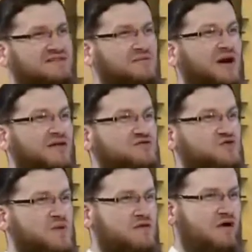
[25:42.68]
had some kind of
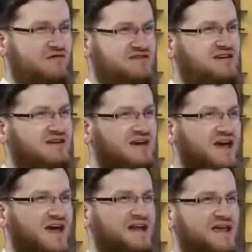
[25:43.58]
superiority
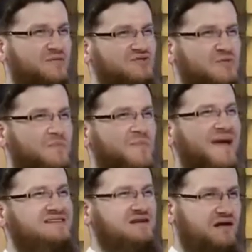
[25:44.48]
and he was a
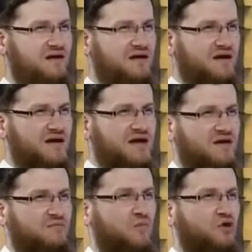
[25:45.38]
better,
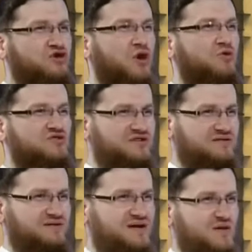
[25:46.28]
more
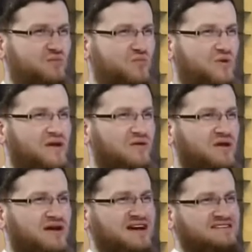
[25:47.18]
chosen, you
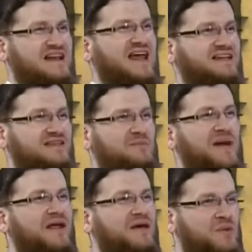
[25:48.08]
know, a select,
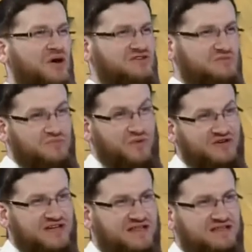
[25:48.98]
better person
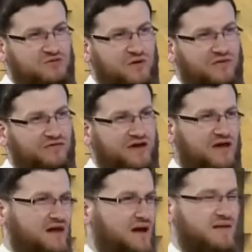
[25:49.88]
because he had this wealth.
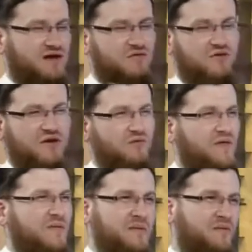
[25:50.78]
And then you look at all
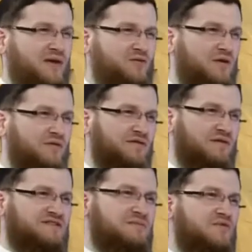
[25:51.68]
the other people who had wealth
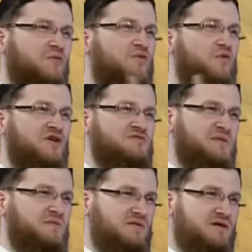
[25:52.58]
and some of them were the worst
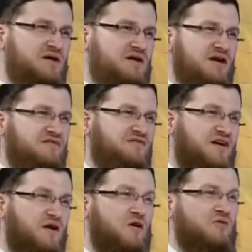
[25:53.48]
people. He had
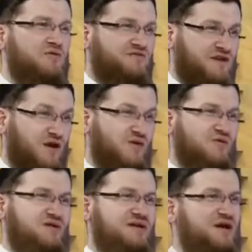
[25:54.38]
Fir'aun, Fir'aun